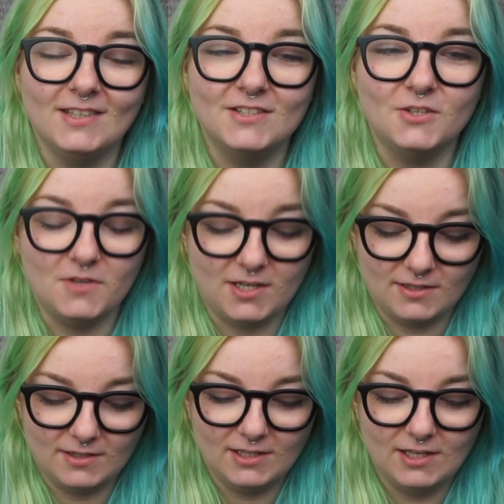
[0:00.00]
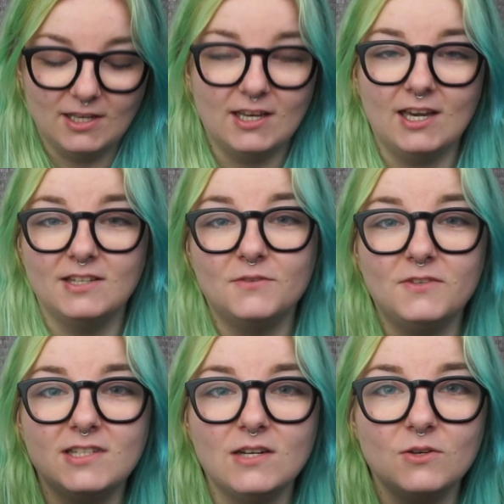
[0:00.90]
So yeah,
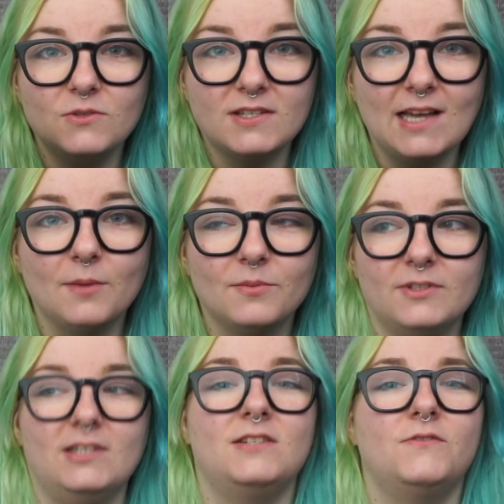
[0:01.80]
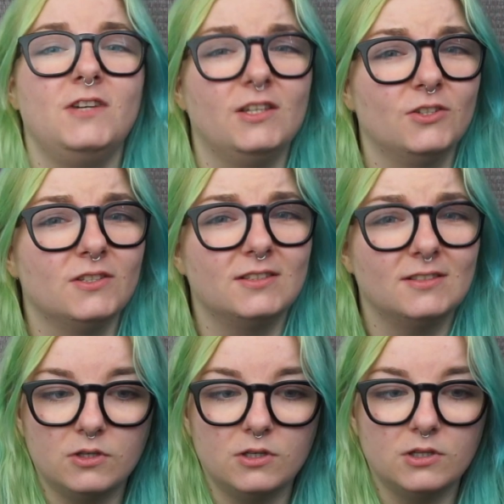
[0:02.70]
definitely download this app, it's really good.
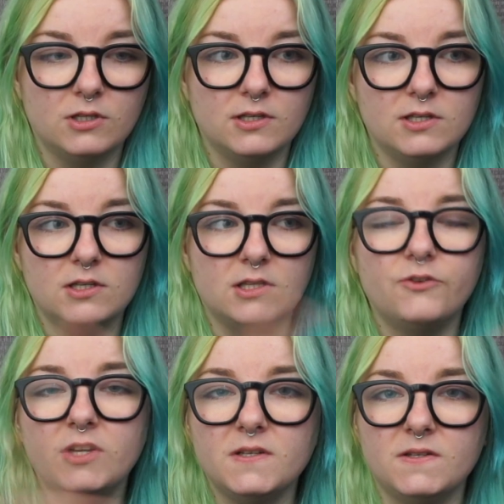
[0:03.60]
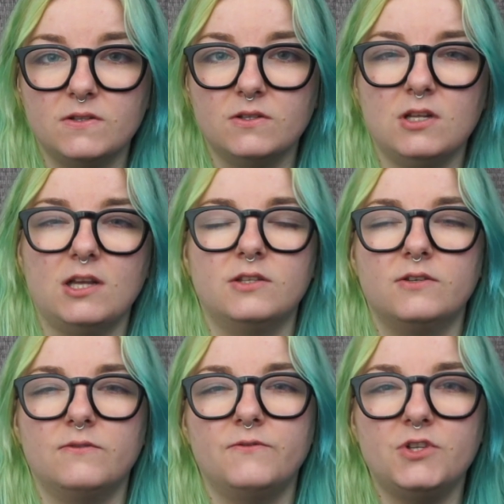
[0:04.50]
The critters and like
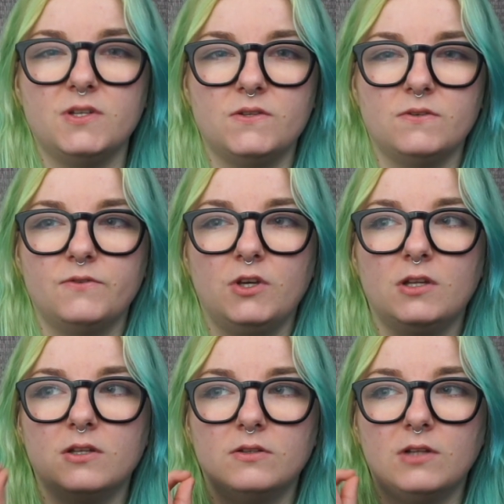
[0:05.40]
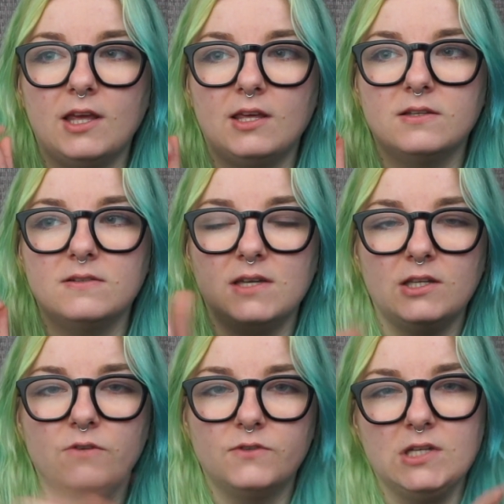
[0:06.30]
the fish and stuff, you can like say
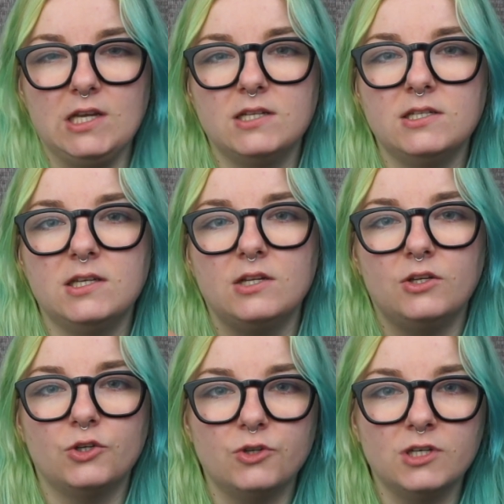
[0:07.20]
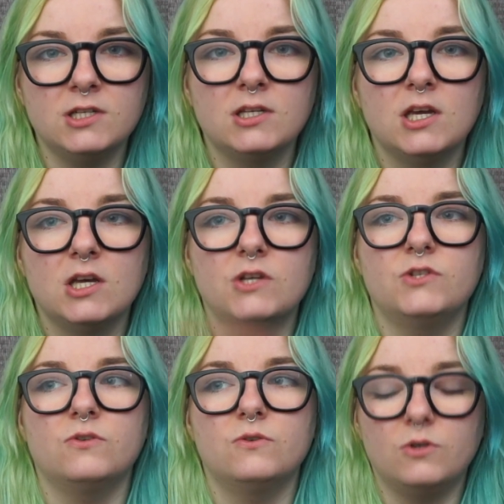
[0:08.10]
that you donated it and you caught it,
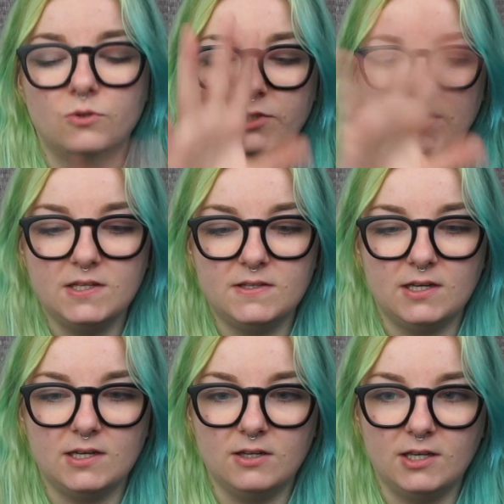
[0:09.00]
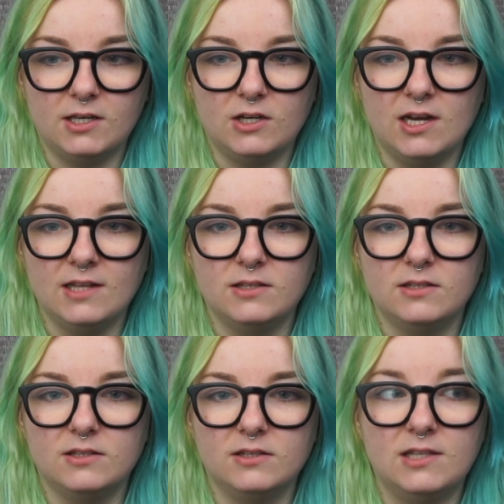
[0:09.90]
so all the lists that like at
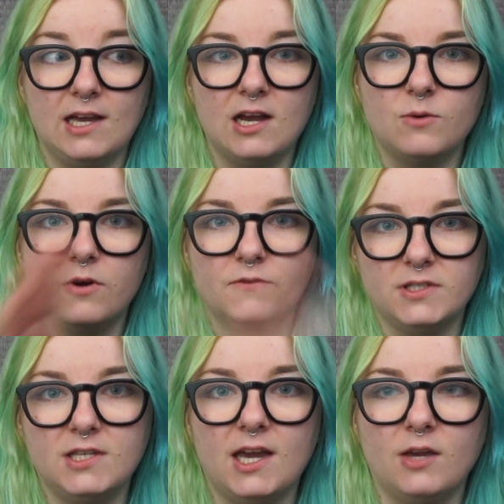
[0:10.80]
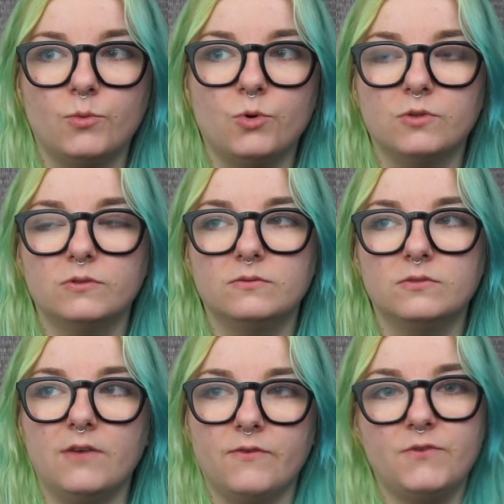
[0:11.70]
that hour of the day,
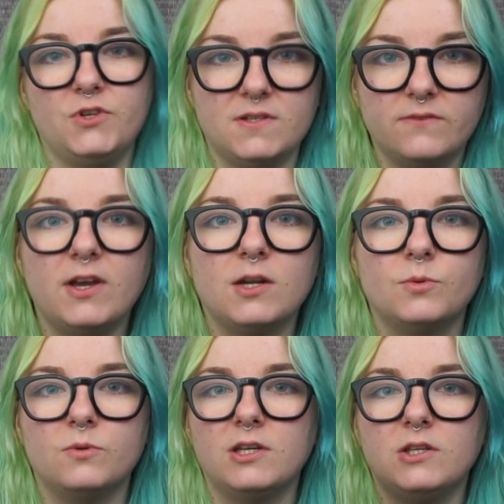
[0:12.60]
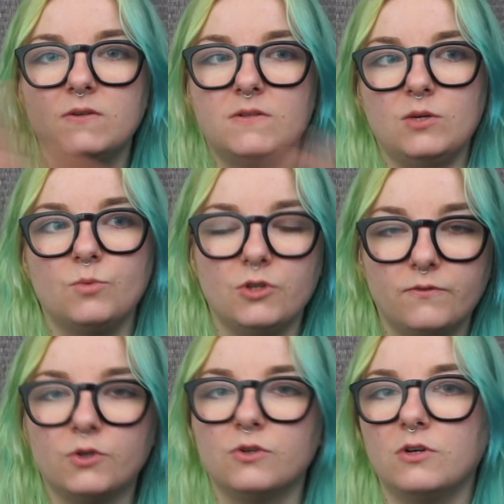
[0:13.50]
whatever fish is available, like you see what
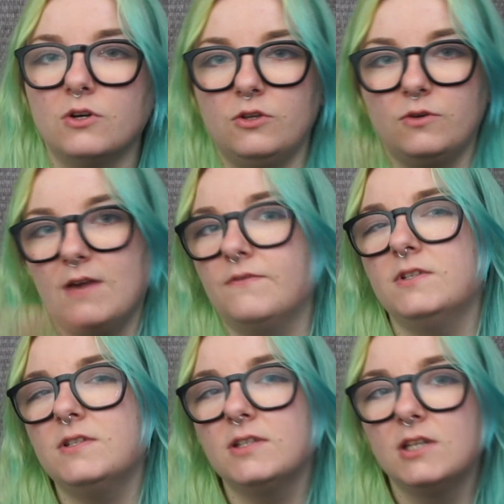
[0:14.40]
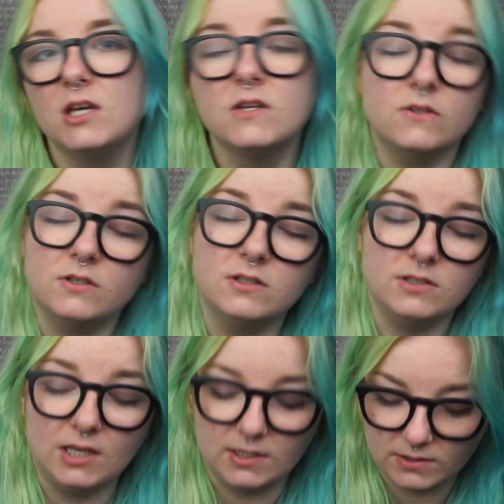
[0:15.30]
you've caught or you haven't. So
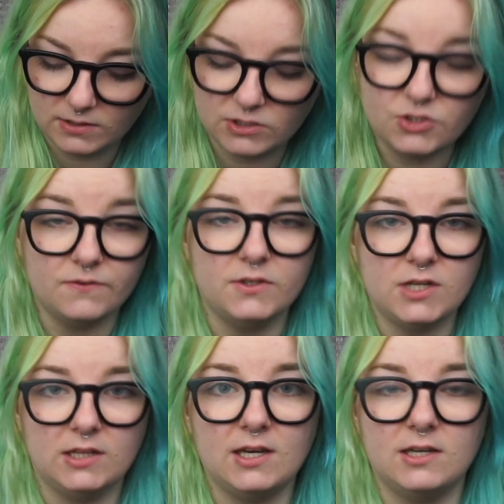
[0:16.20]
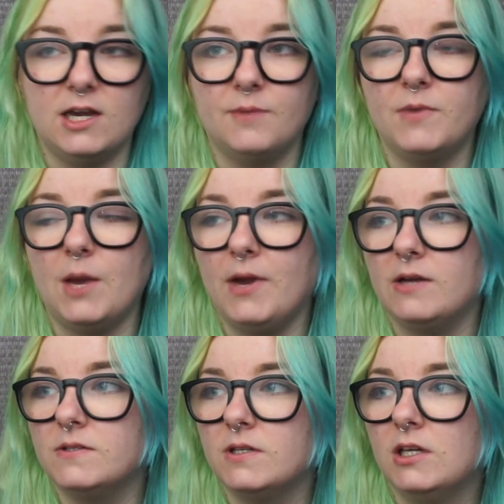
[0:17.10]
yeah, definitely check that app
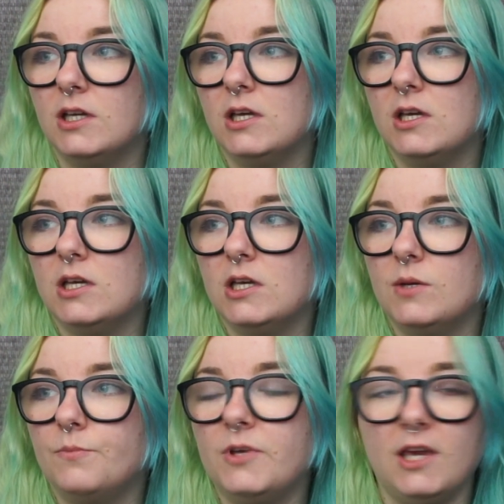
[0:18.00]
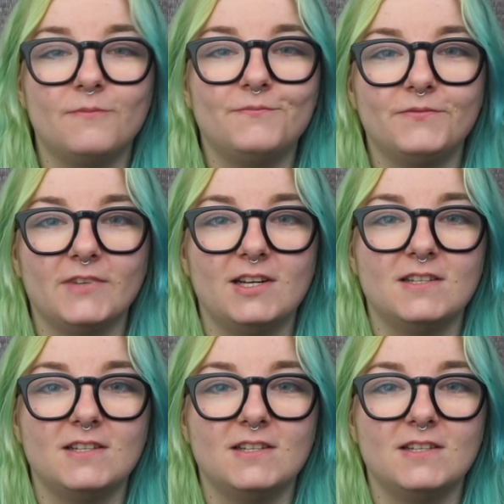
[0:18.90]
out. But yeah, let's